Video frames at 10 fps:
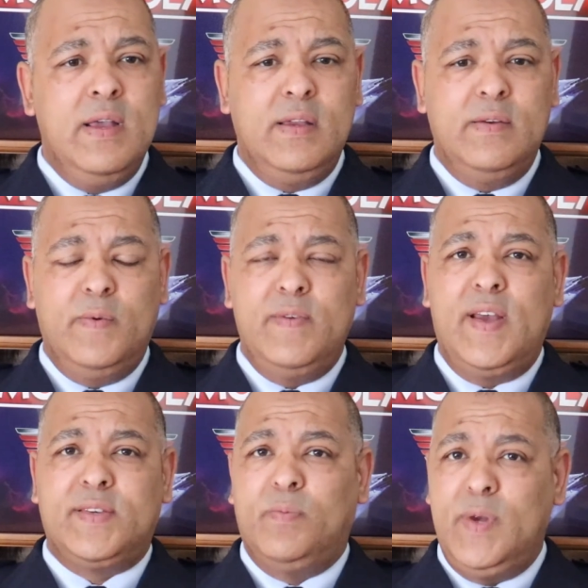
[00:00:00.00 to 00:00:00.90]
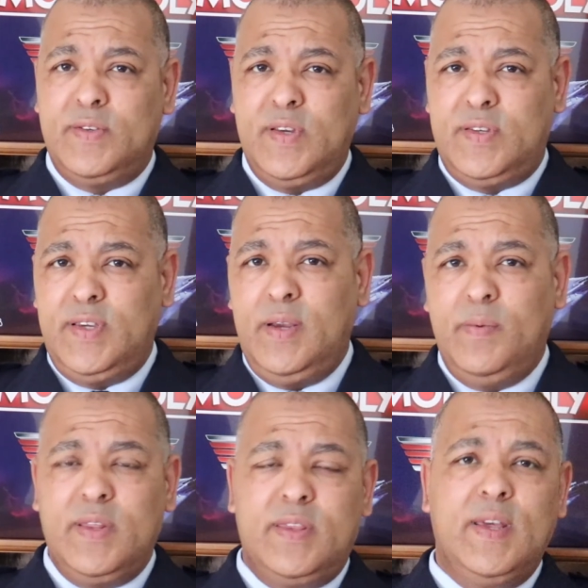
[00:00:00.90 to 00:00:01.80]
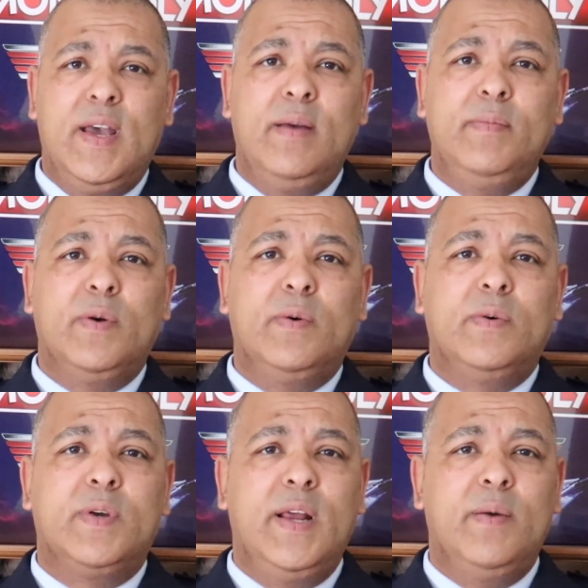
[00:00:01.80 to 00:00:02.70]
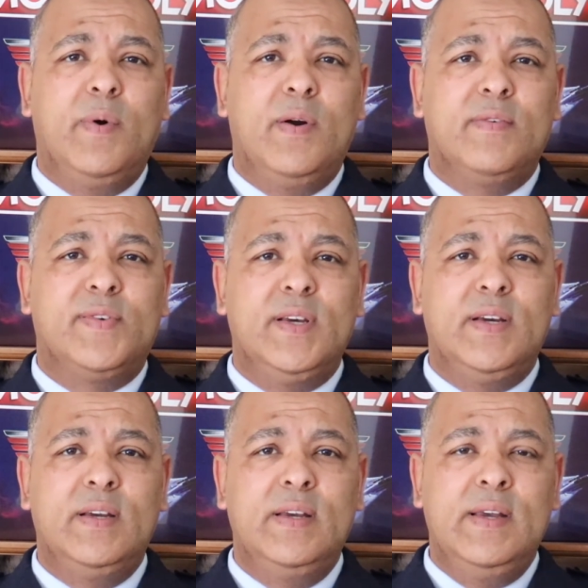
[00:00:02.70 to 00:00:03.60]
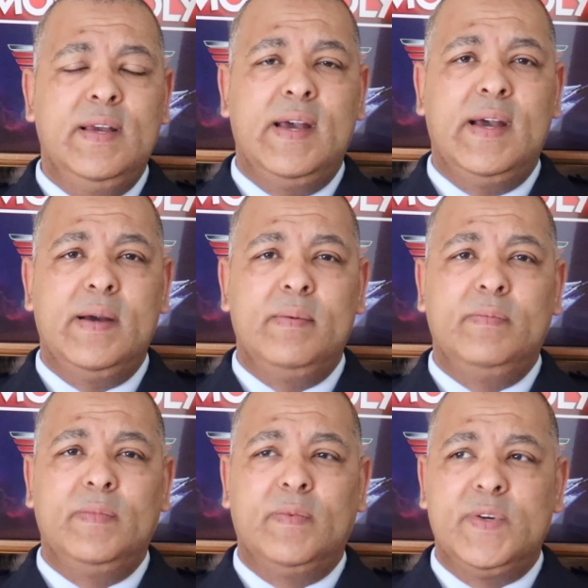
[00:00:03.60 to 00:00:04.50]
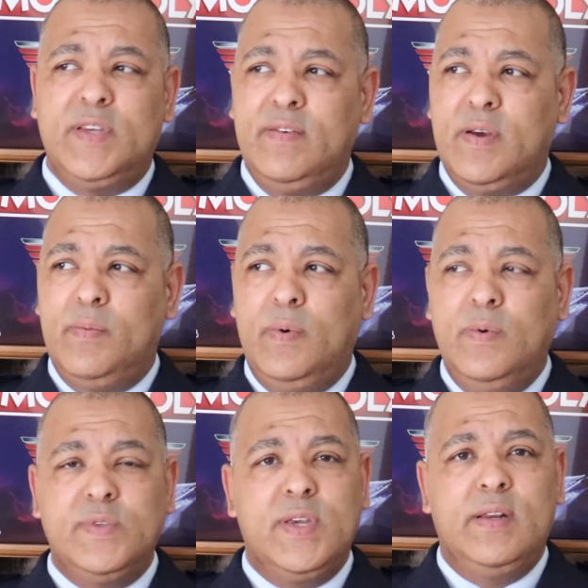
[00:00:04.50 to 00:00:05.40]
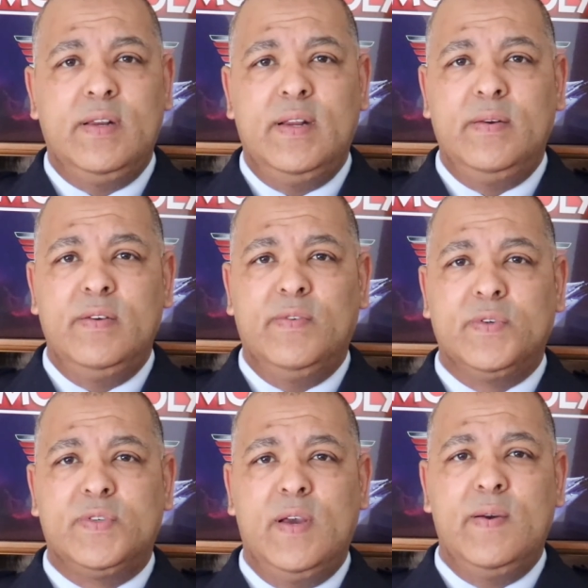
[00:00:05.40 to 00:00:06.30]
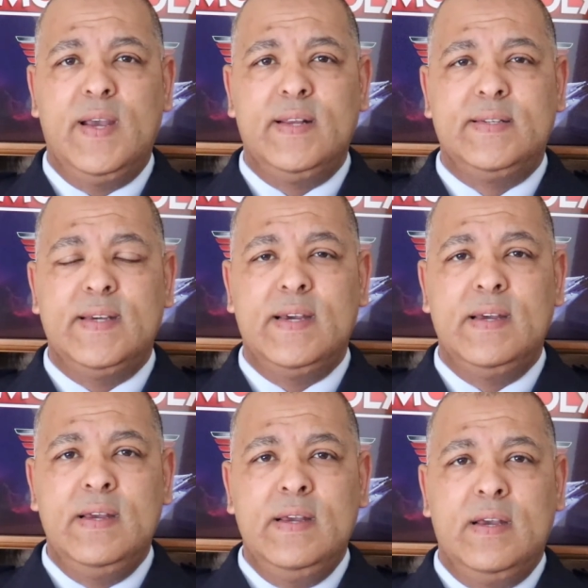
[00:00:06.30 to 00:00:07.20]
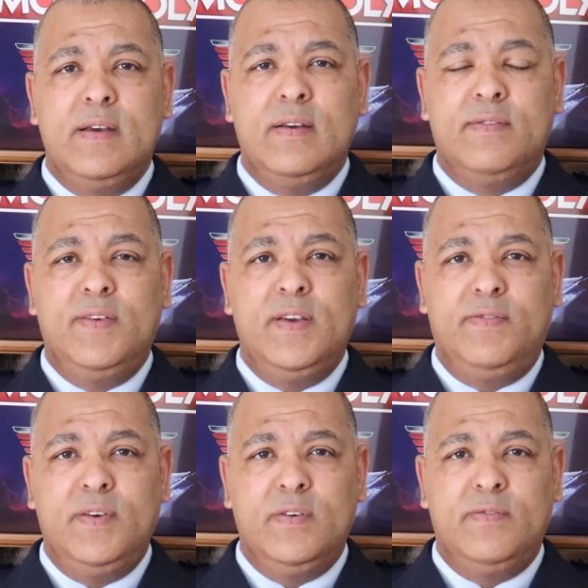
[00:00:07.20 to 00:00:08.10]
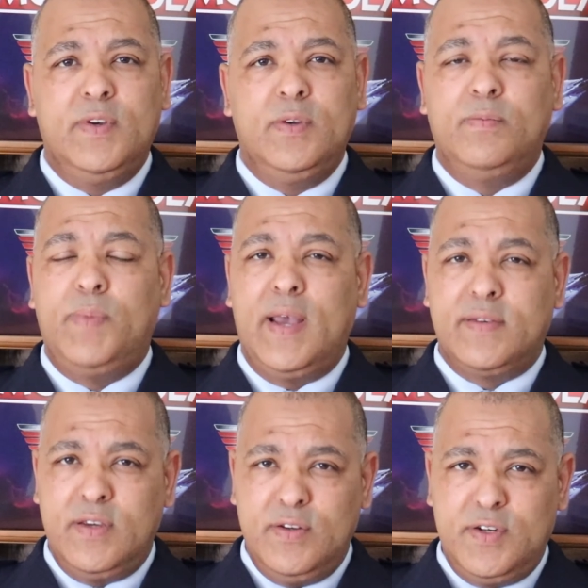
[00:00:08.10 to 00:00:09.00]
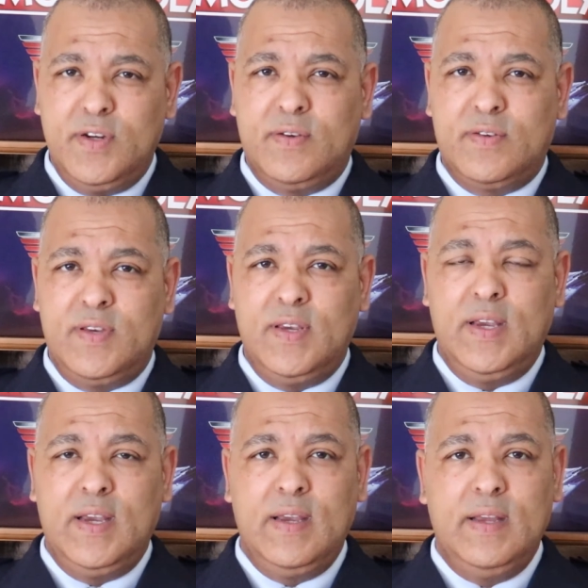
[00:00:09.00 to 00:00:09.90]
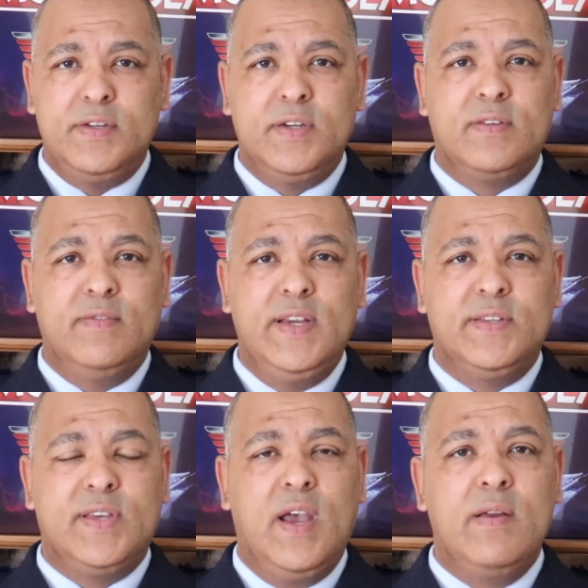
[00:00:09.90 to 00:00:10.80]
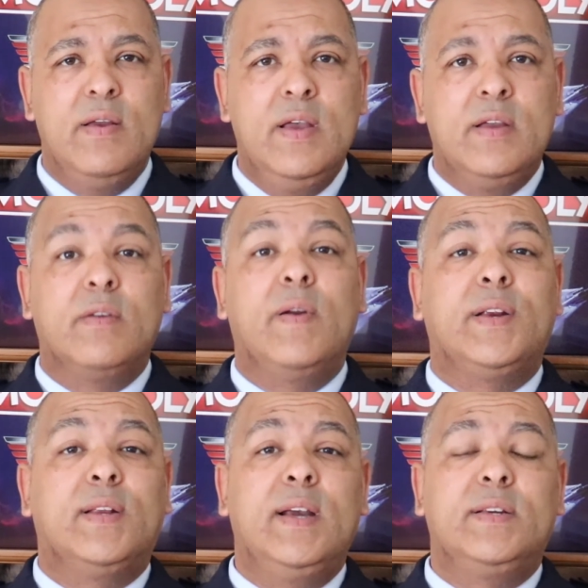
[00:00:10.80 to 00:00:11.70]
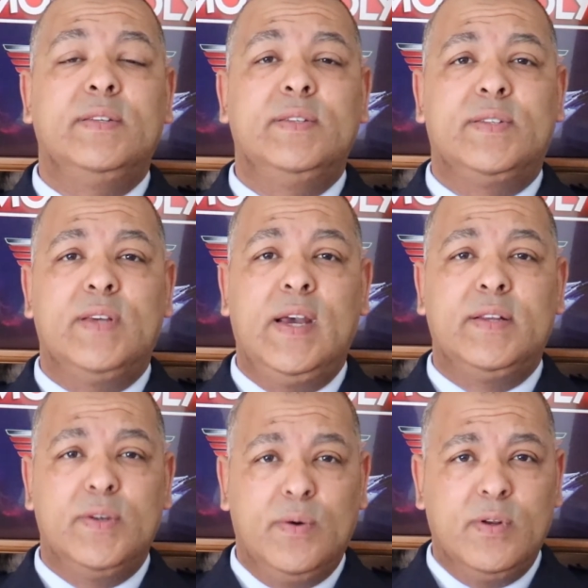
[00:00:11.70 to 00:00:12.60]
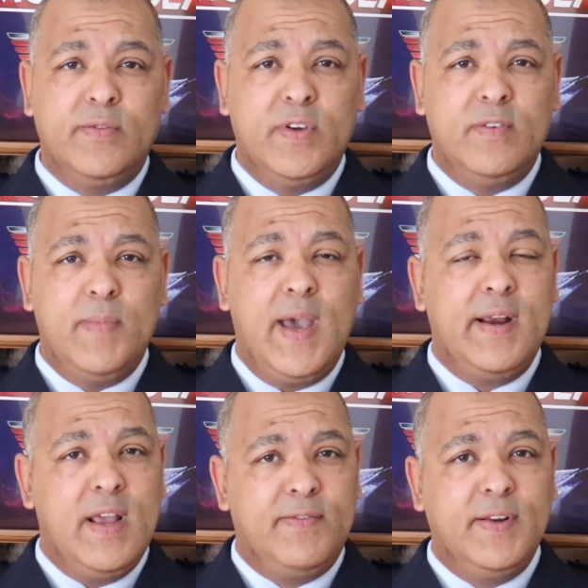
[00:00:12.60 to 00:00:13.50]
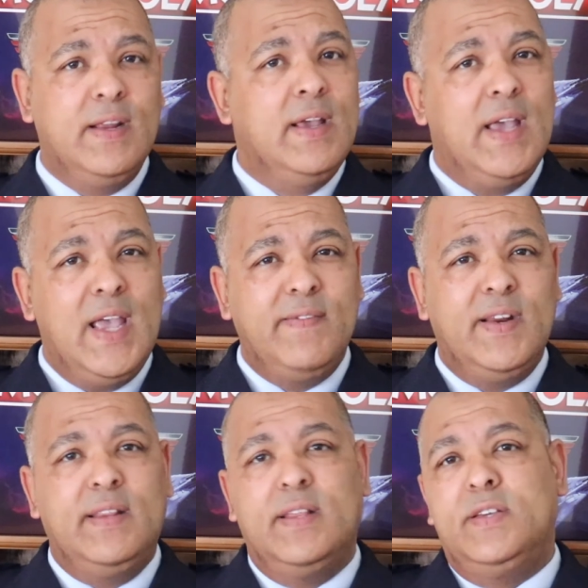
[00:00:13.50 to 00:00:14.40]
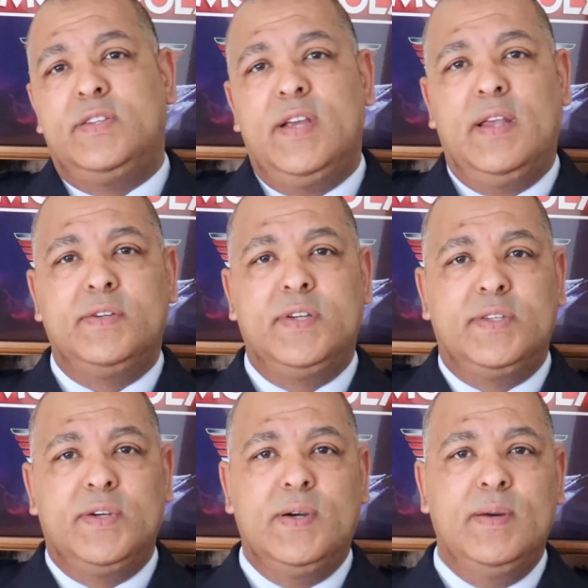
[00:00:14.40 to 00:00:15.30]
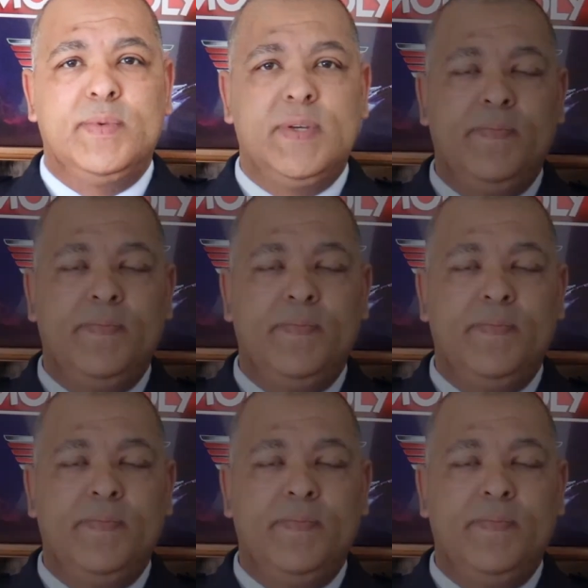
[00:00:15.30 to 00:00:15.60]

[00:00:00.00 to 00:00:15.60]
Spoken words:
We've had some wins this year with your Cadet Warrant Officer receiving awards, and you've also had a fair few of you passing your Dukes and Dukes of Ed. So congratulations to all of you who've made an effort, even in these challenging times.